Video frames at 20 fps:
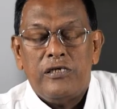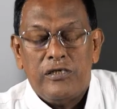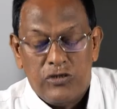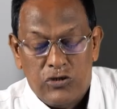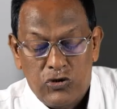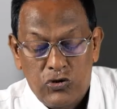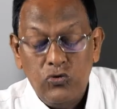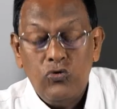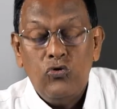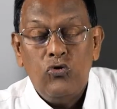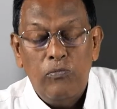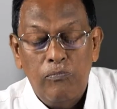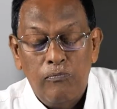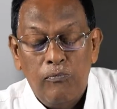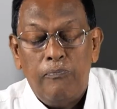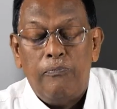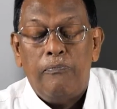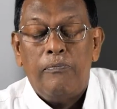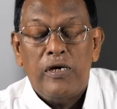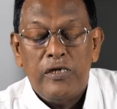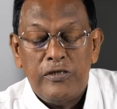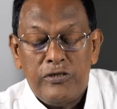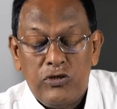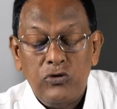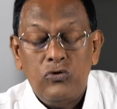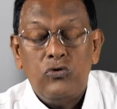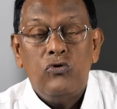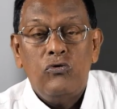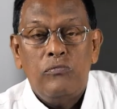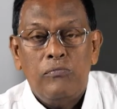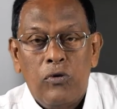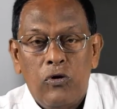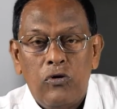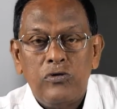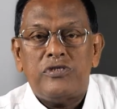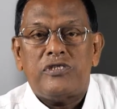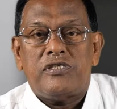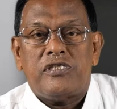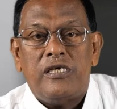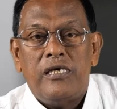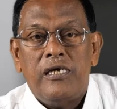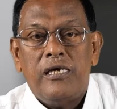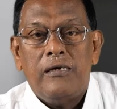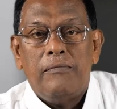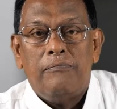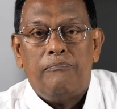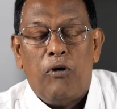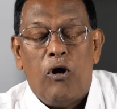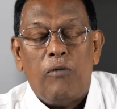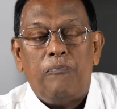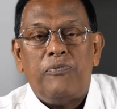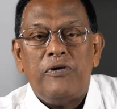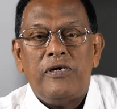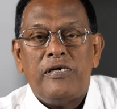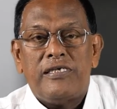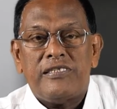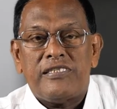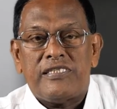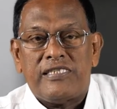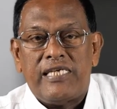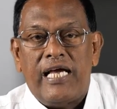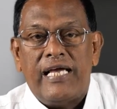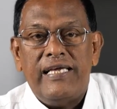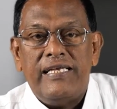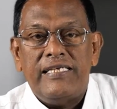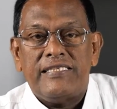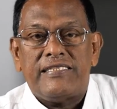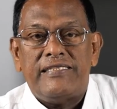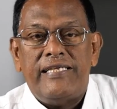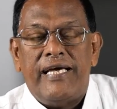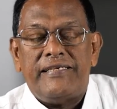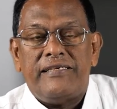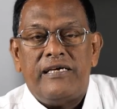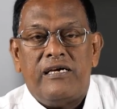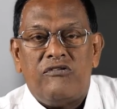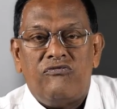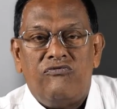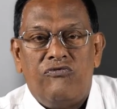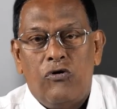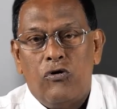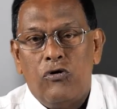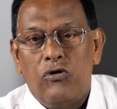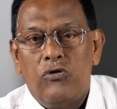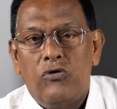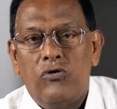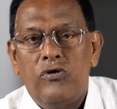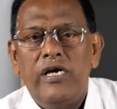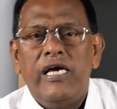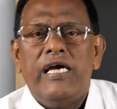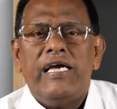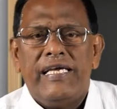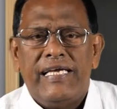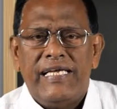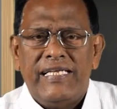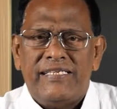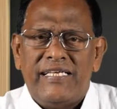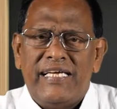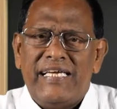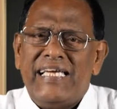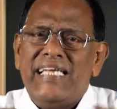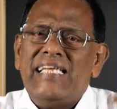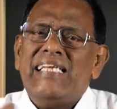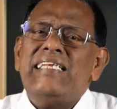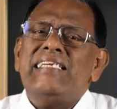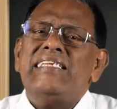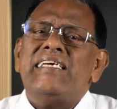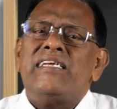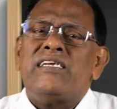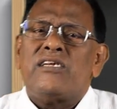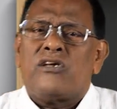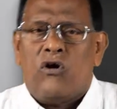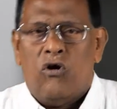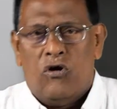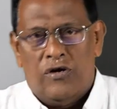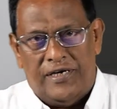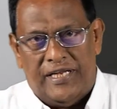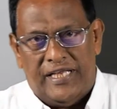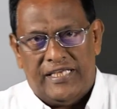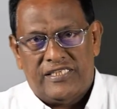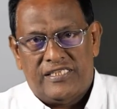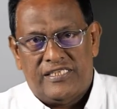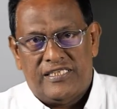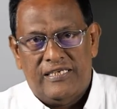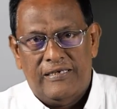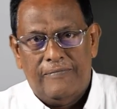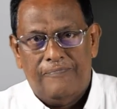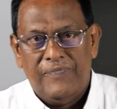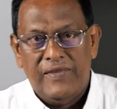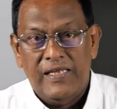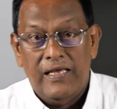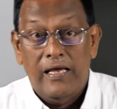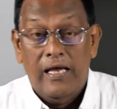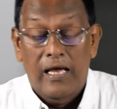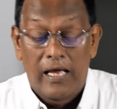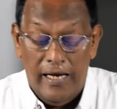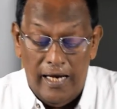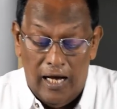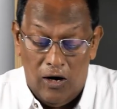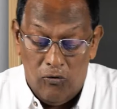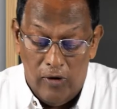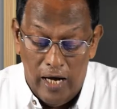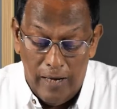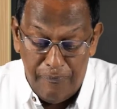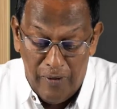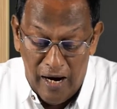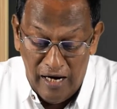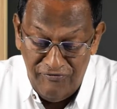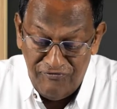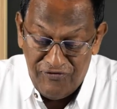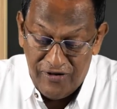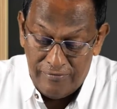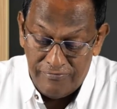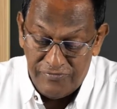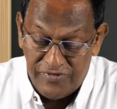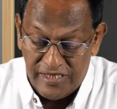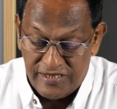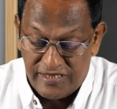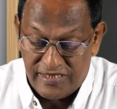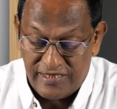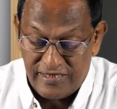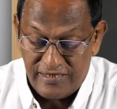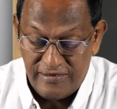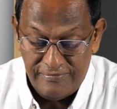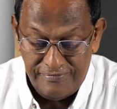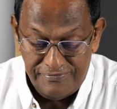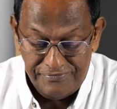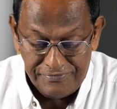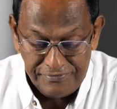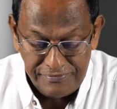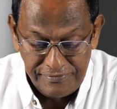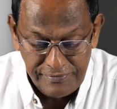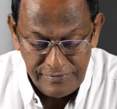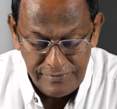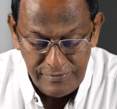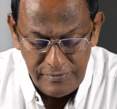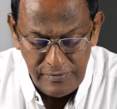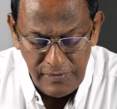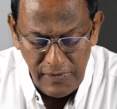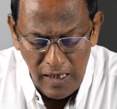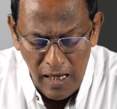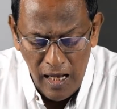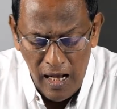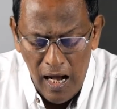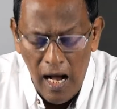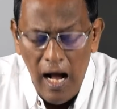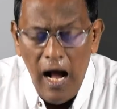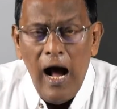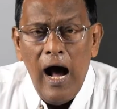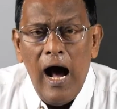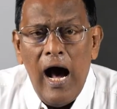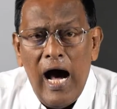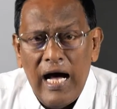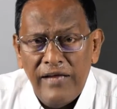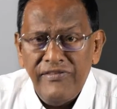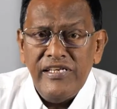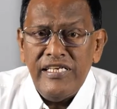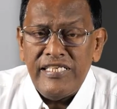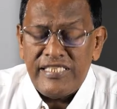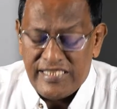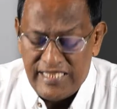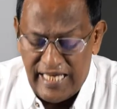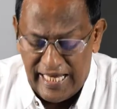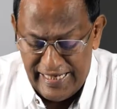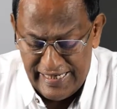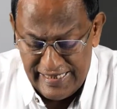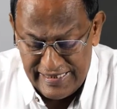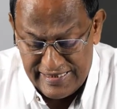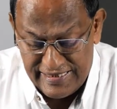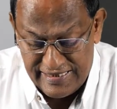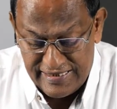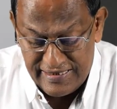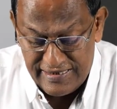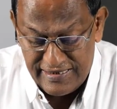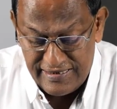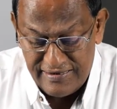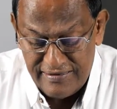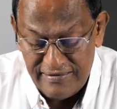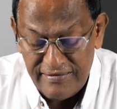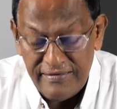two most popular styles that are followed in the Indian context. Now, apart from this, other styles.